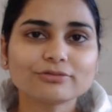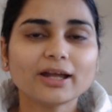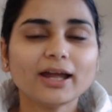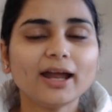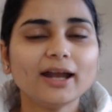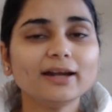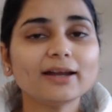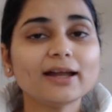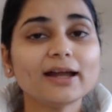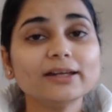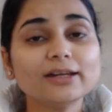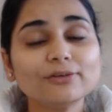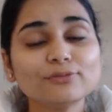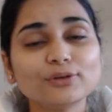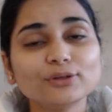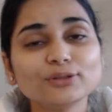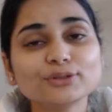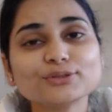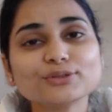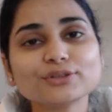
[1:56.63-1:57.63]
and I have
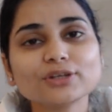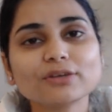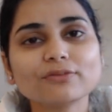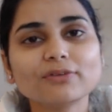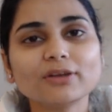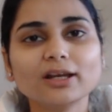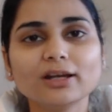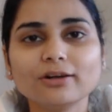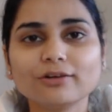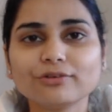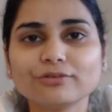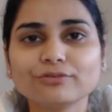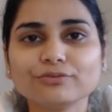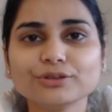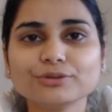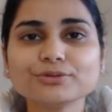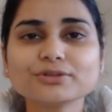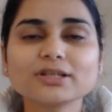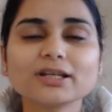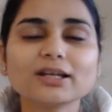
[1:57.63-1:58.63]
also given
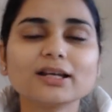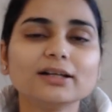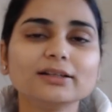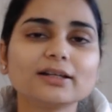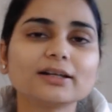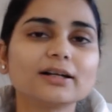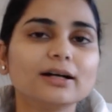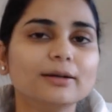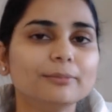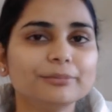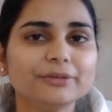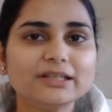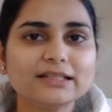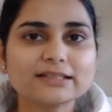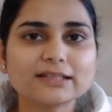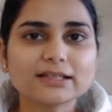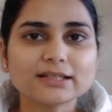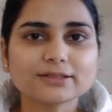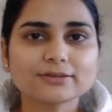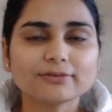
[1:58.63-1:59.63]
interviews in other companies
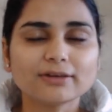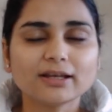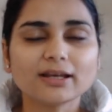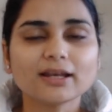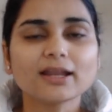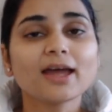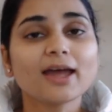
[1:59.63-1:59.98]
as well.